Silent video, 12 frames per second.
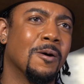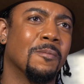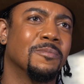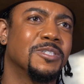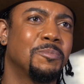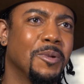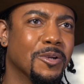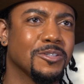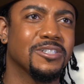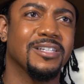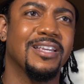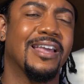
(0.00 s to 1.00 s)

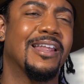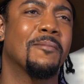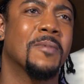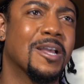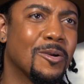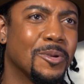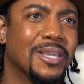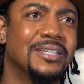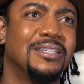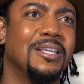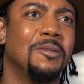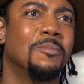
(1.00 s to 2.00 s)
Spiritually, and I'm not gonna
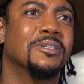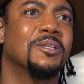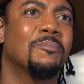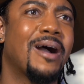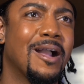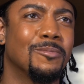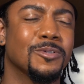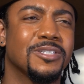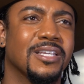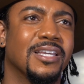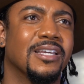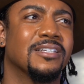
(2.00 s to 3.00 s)
get deep, but the Bible
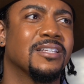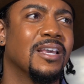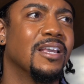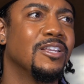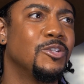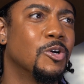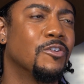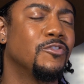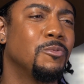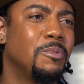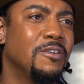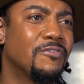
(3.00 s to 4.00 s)
says, you know, if
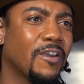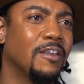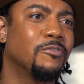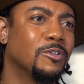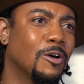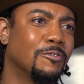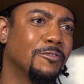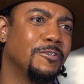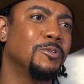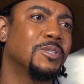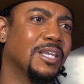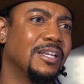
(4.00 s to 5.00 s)
you be faithful over a
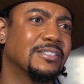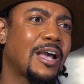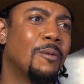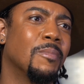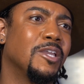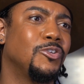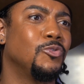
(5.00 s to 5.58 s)
few things, I'll make you